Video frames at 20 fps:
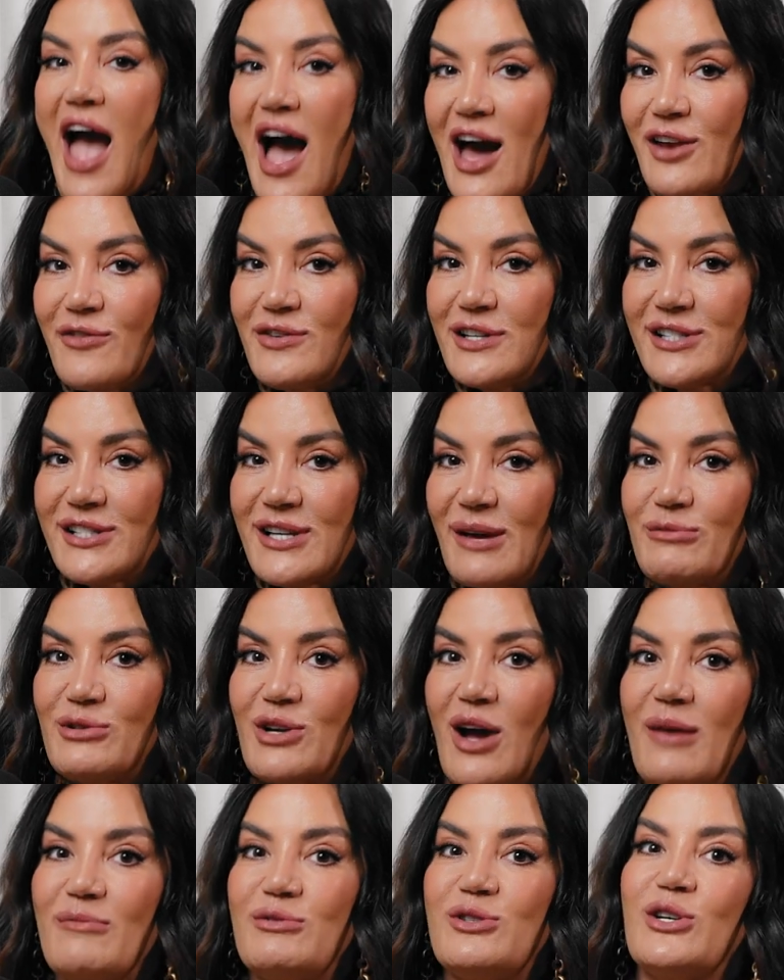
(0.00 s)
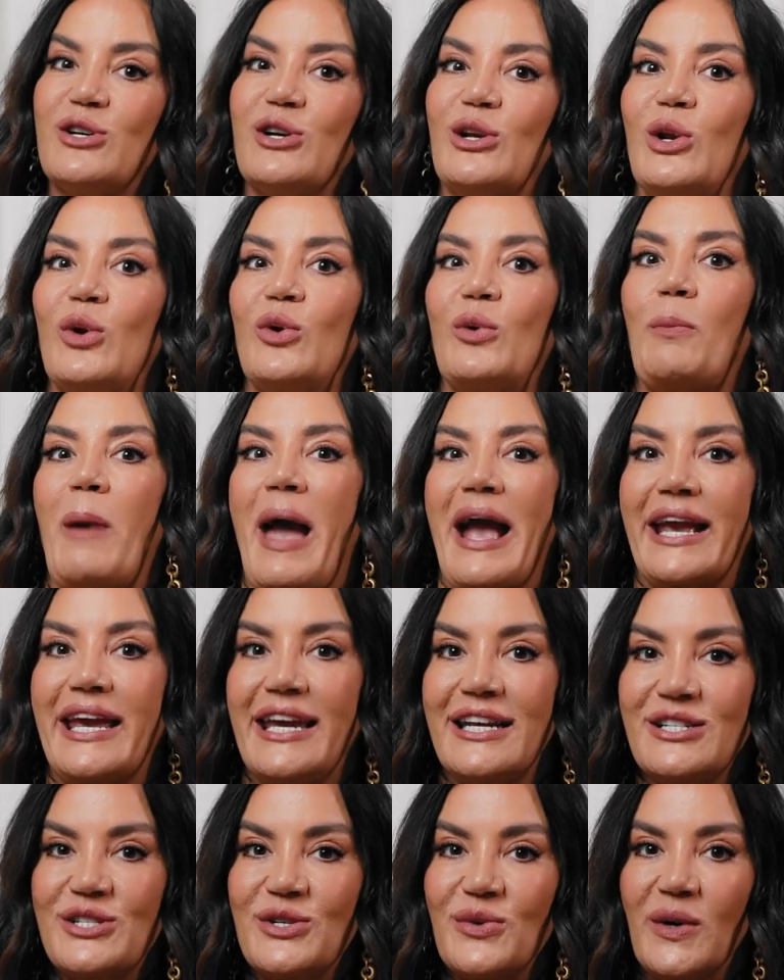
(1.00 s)
out of it, sometimes you can look back
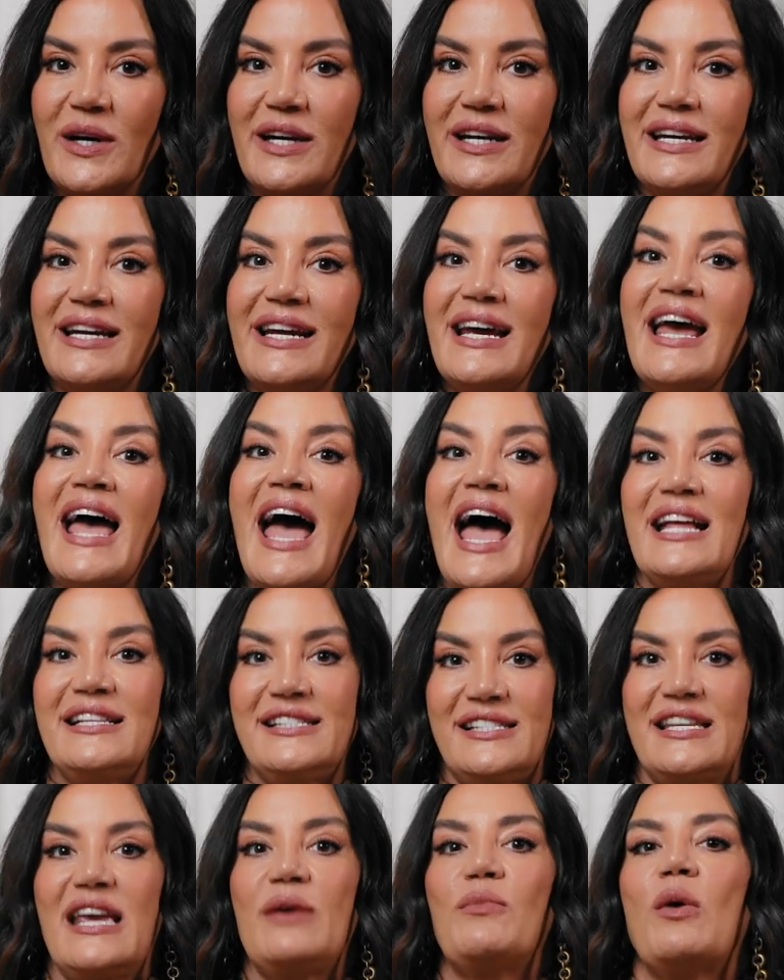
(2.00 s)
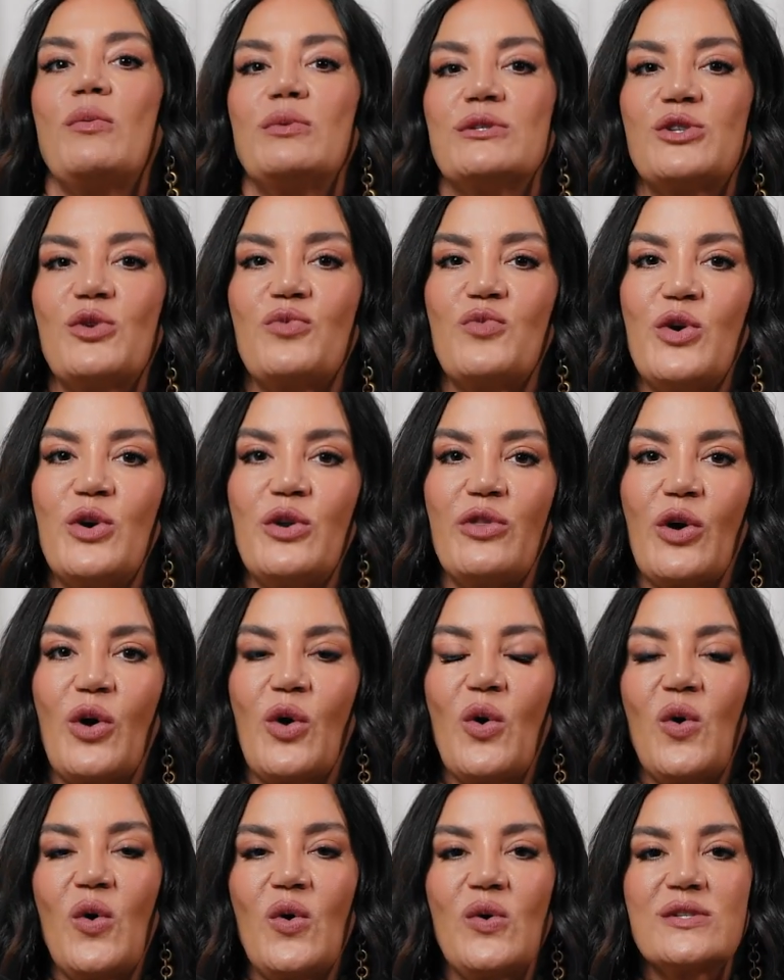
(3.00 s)
into it and see what was the root of the
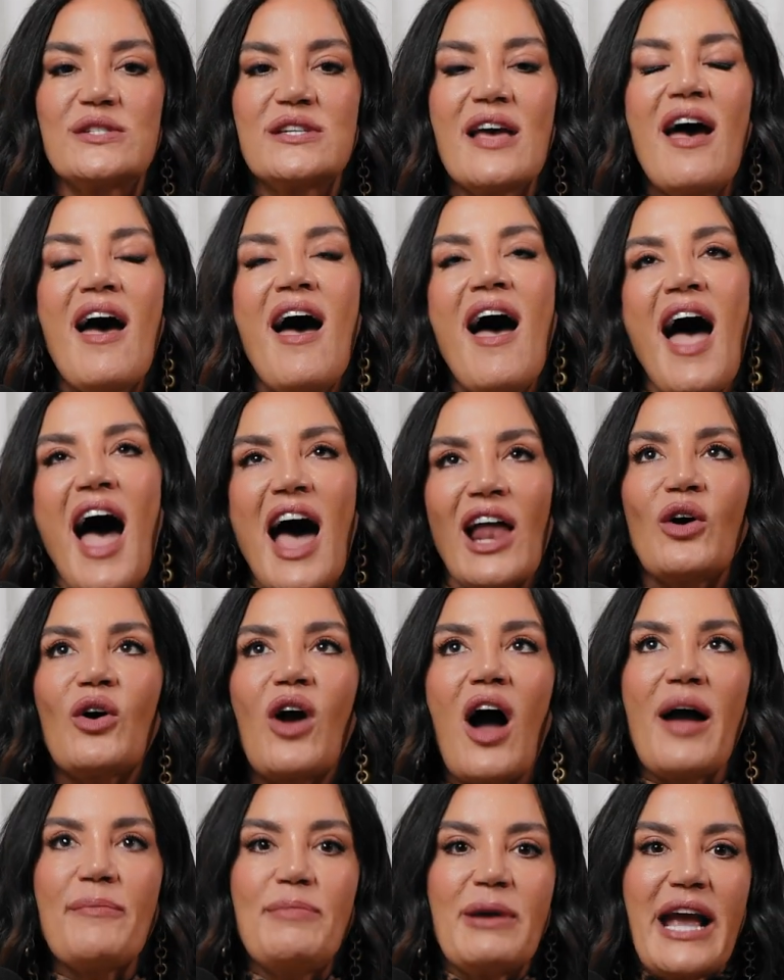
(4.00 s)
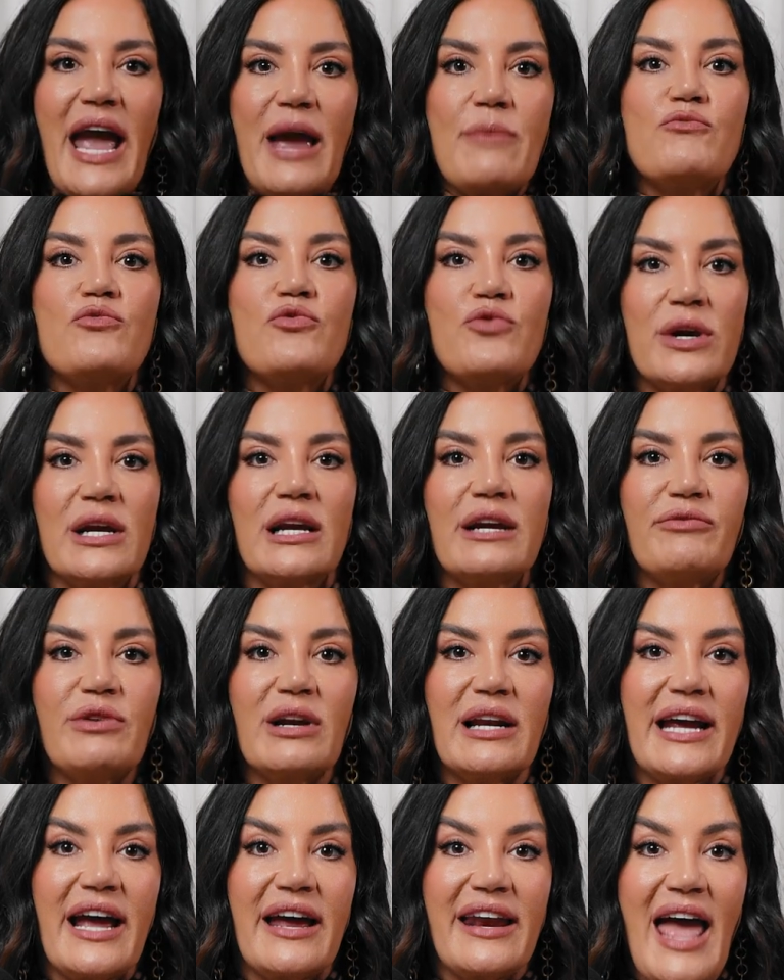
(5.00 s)
cause. Look, I became really,
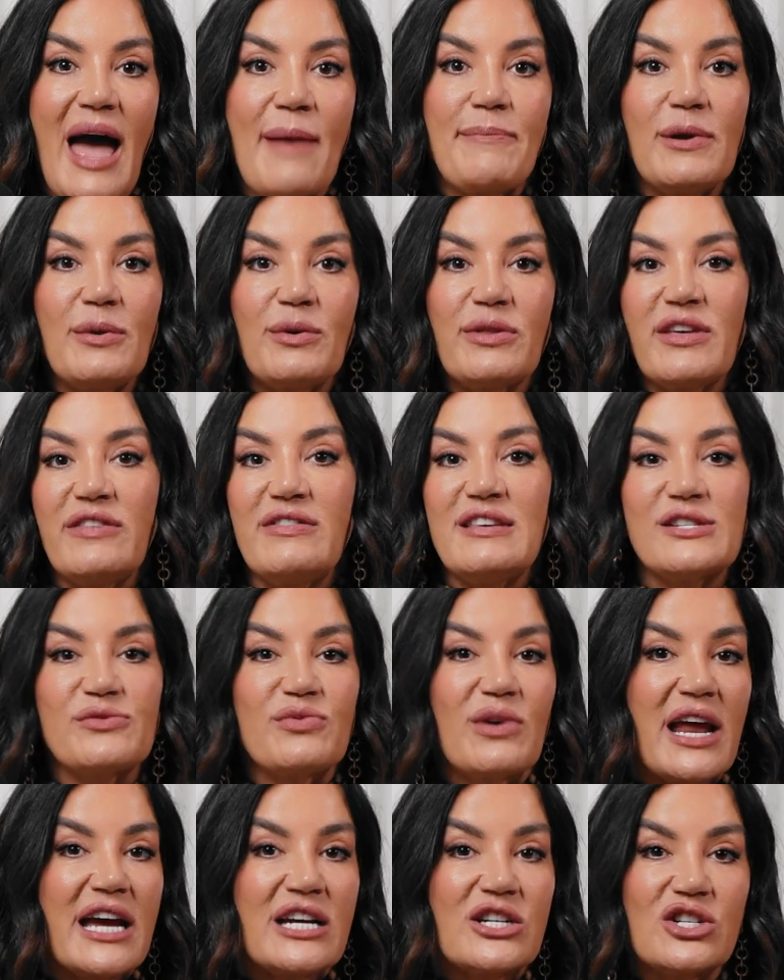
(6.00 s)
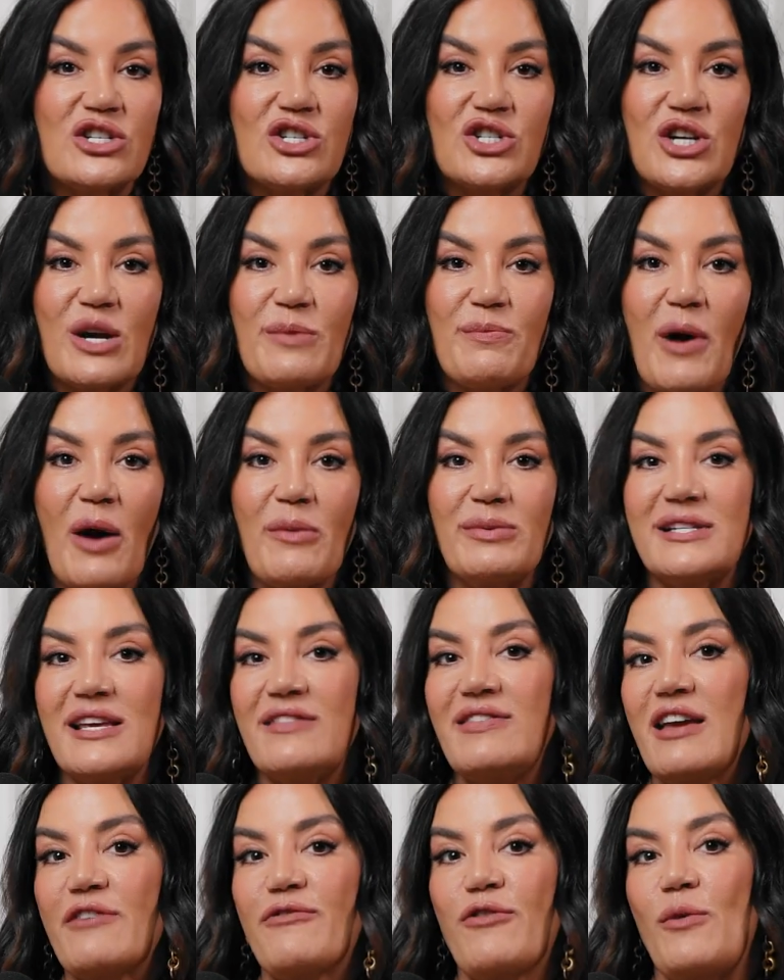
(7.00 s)
really unhappy within this relationship. I was in
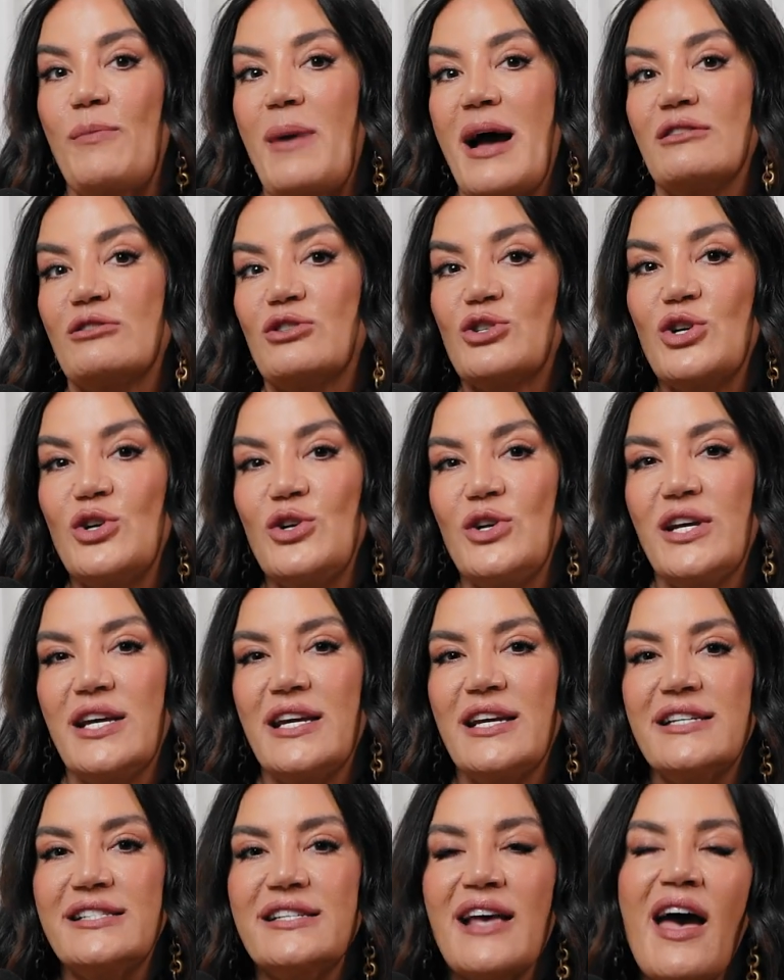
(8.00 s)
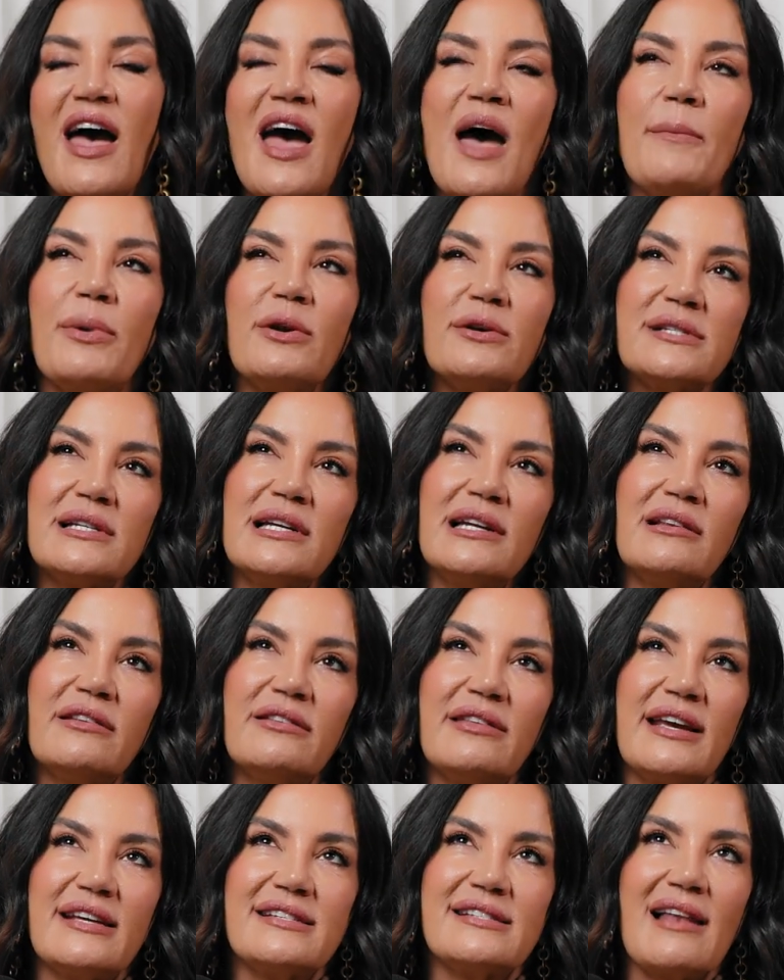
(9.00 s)
there for about 2 years, but it was little
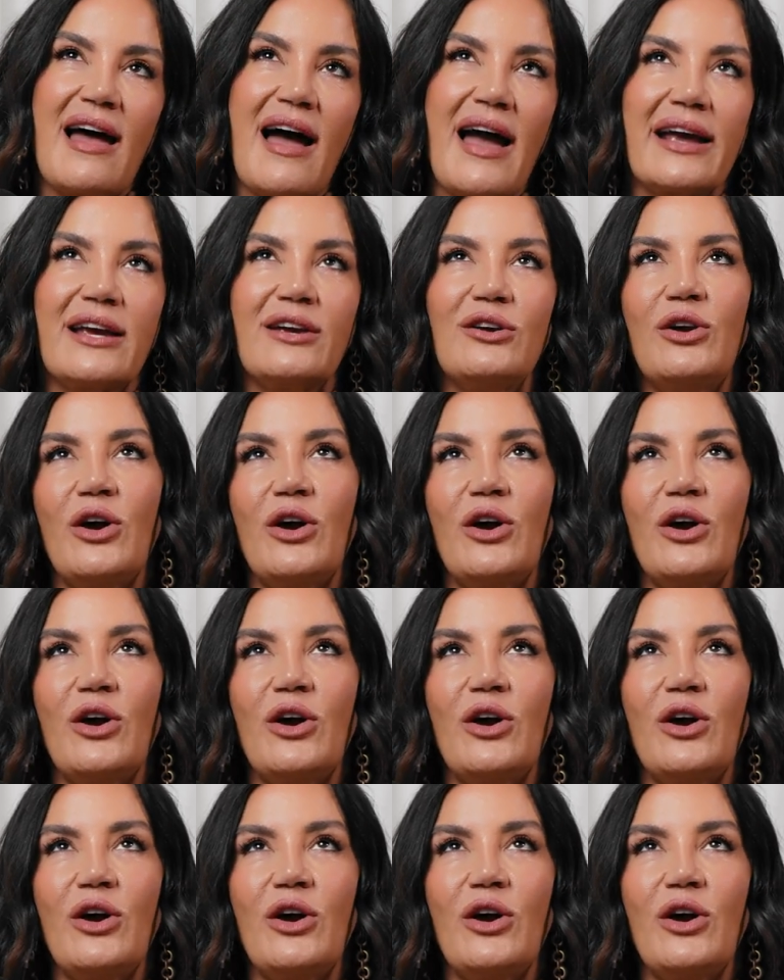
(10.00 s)
things like,